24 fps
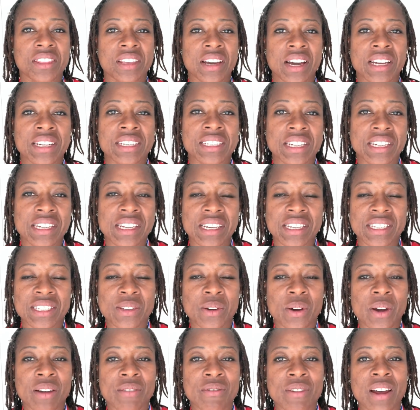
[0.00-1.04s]
that I did it,
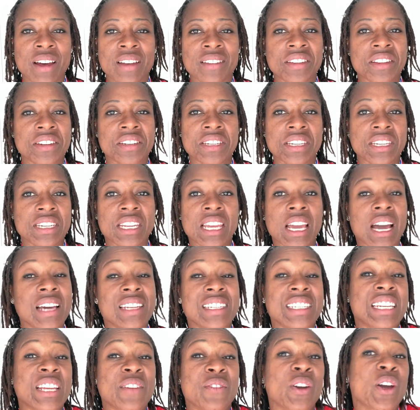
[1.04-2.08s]
so I
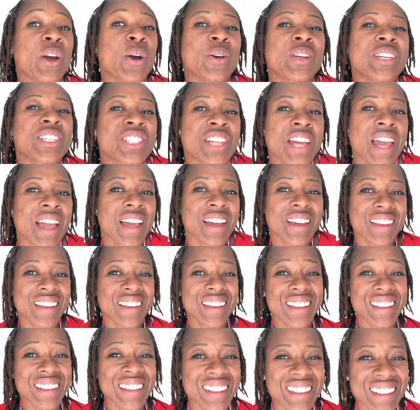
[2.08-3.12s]
didn't even go and check
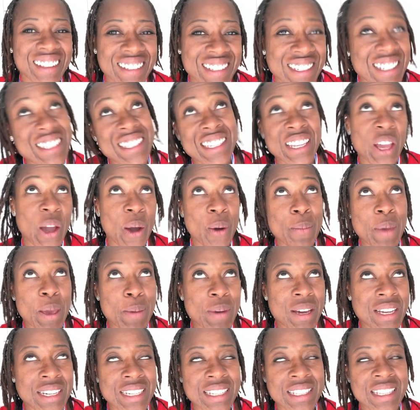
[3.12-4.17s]
to see, oh,
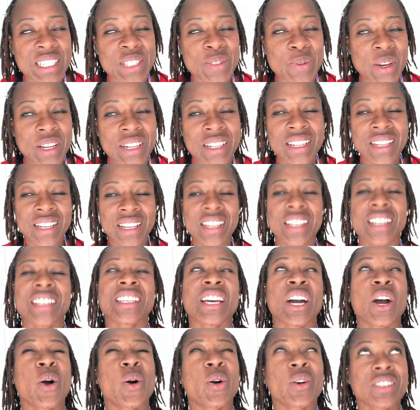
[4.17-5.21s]
maybe I did this one.
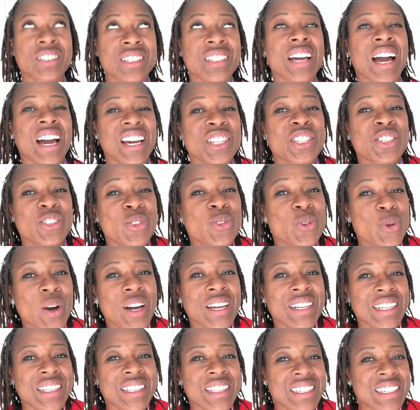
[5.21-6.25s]
Because I just thought
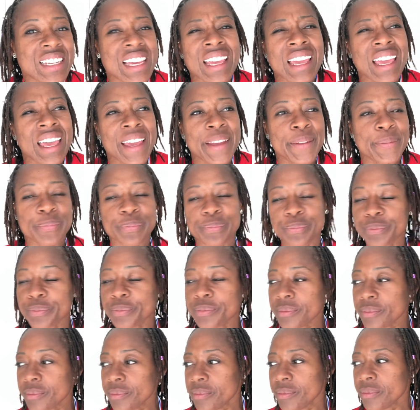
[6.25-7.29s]
I did the 10K.
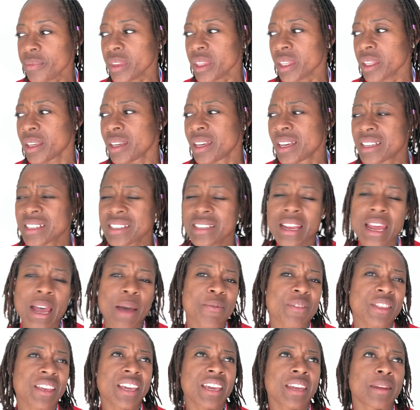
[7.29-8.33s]
So now
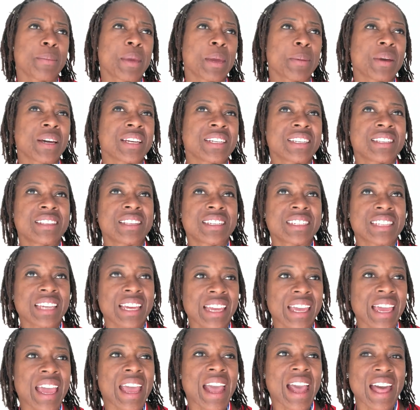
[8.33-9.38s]
I'm thinking maybe I did the
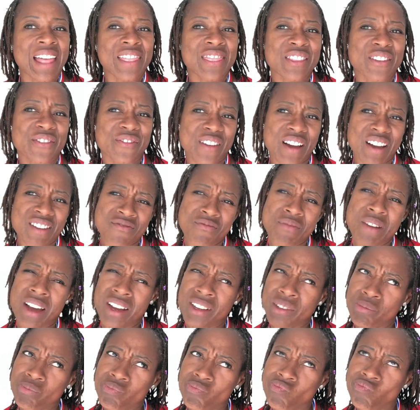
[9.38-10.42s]
10K and the
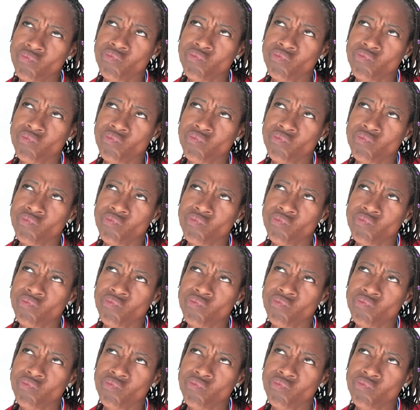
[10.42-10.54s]
5-mile.